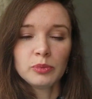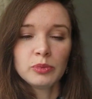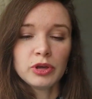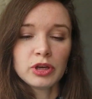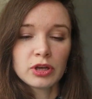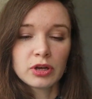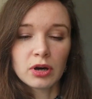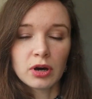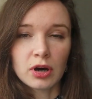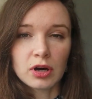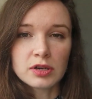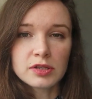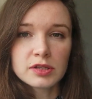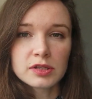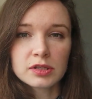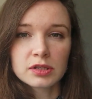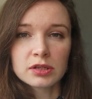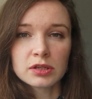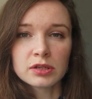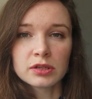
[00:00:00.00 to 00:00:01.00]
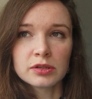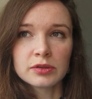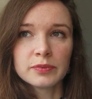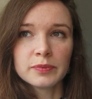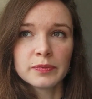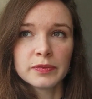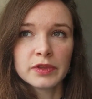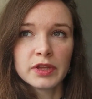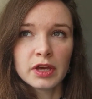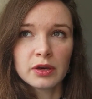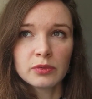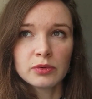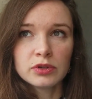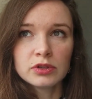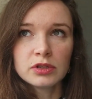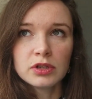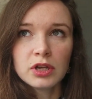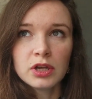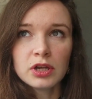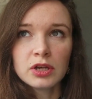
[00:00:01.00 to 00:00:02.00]
because they
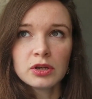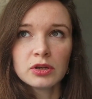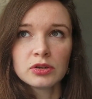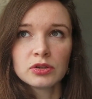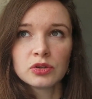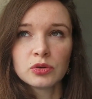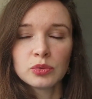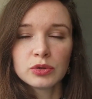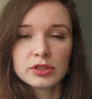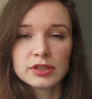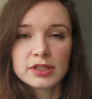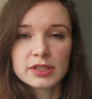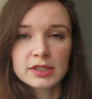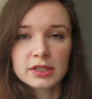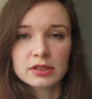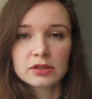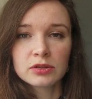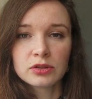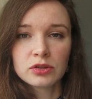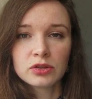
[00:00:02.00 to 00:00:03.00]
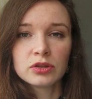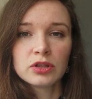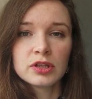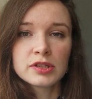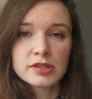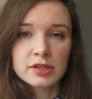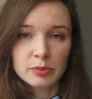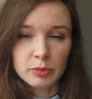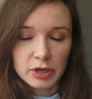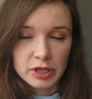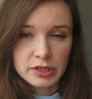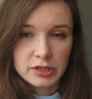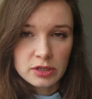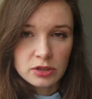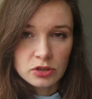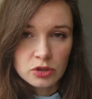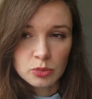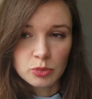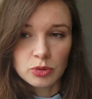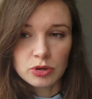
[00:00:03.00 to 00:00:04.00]
will, you will, it's amazing
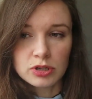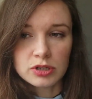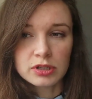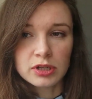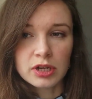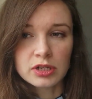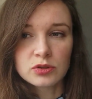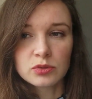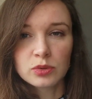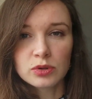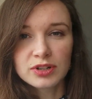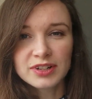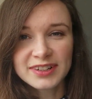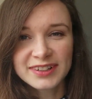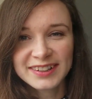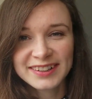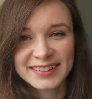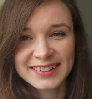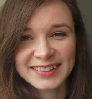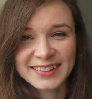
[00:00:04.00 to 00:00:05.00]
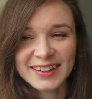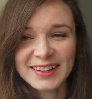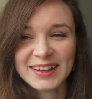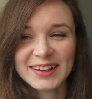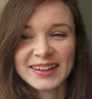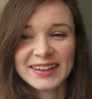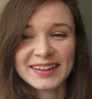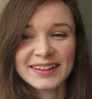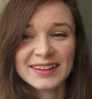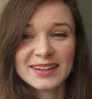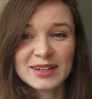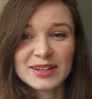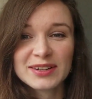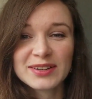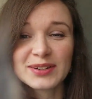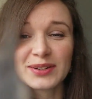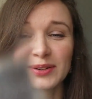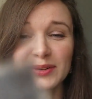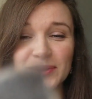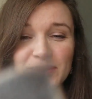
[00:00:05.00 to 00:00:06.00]
support network.
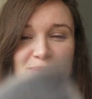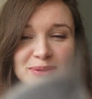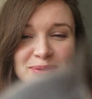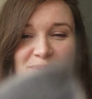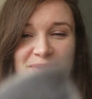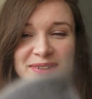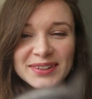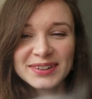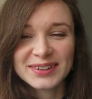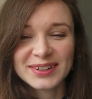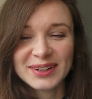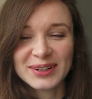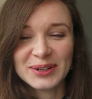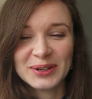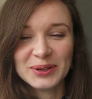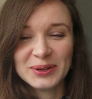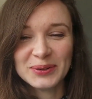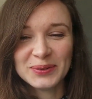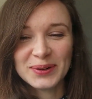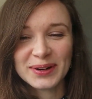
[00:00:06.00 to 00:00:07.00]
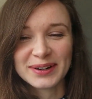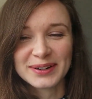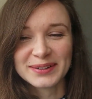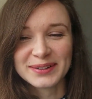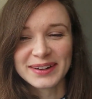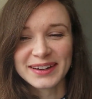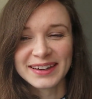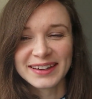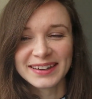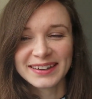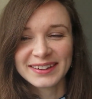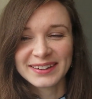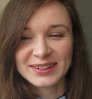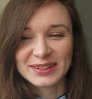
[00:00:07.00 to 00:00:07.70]
Go away.